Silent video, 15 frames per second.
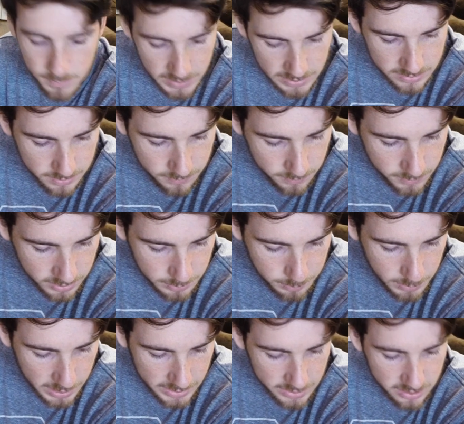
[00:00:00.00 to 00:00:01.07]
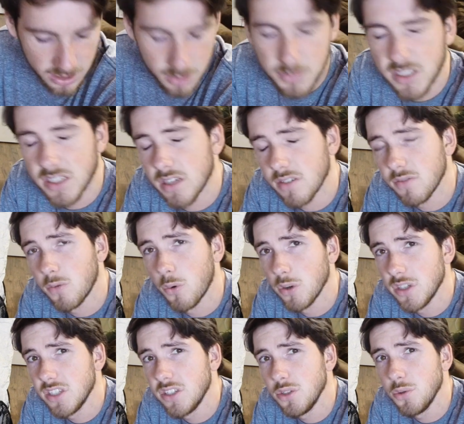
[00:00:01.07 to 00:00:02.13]
It's a sleeping bag. It comes in at
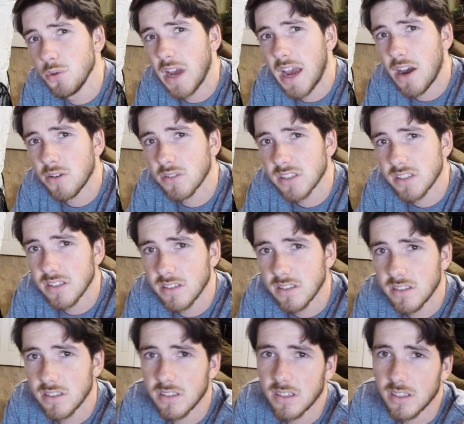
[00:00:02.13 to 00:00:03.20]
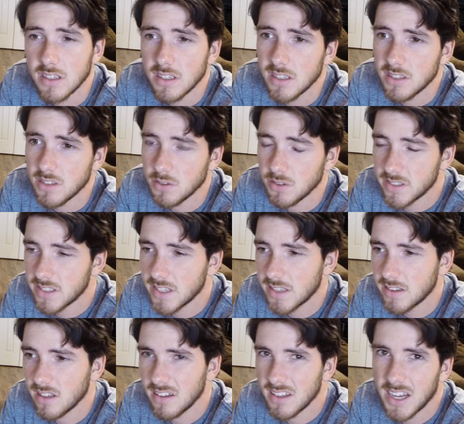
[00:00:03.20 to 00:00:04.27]
42 ounces, so it's
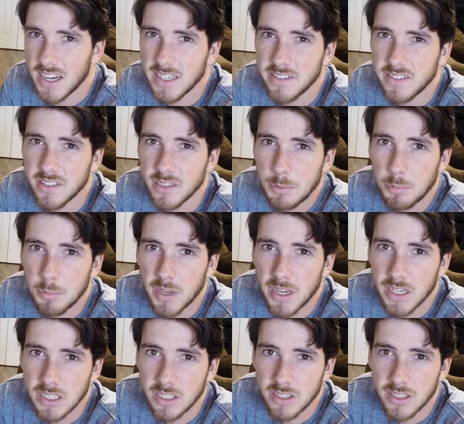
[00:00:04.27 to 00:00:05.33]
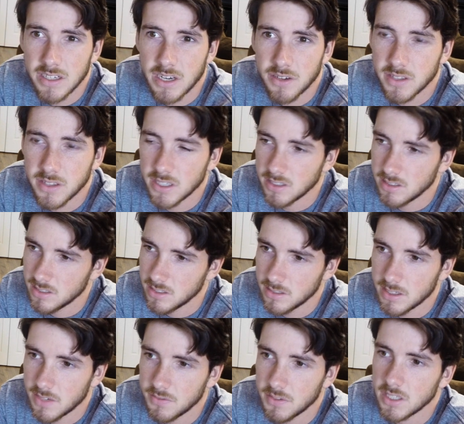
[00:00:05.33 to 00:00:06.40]
not the lightest sleeping bag you can get there. You can
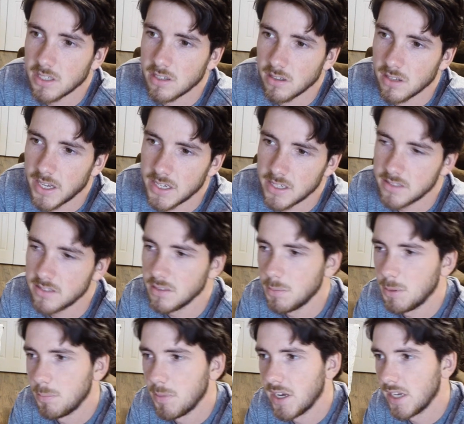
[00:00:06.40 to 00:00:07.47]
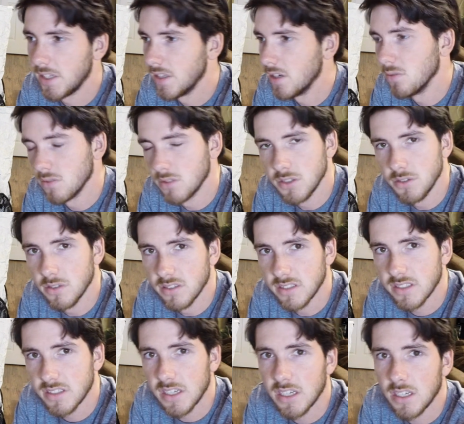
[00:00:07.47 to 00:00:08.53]
definitely get a lighter sleeping bag that will do the
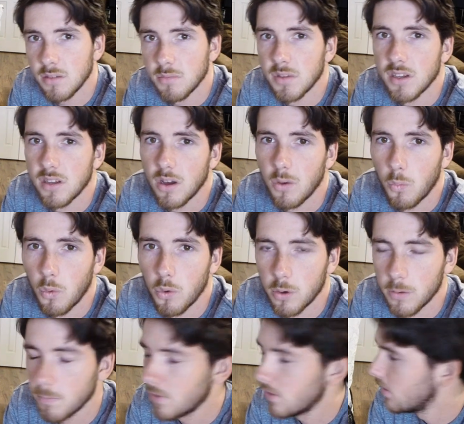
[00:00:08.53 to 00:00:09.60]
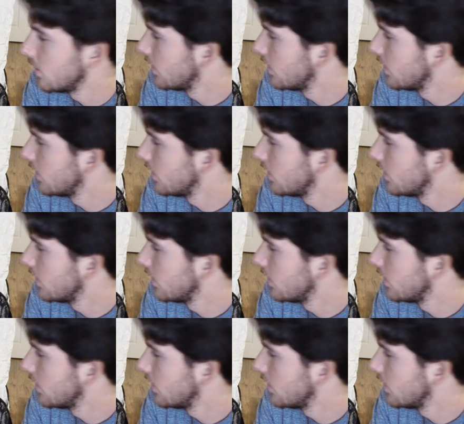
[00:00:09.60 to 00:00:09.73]
same warmth,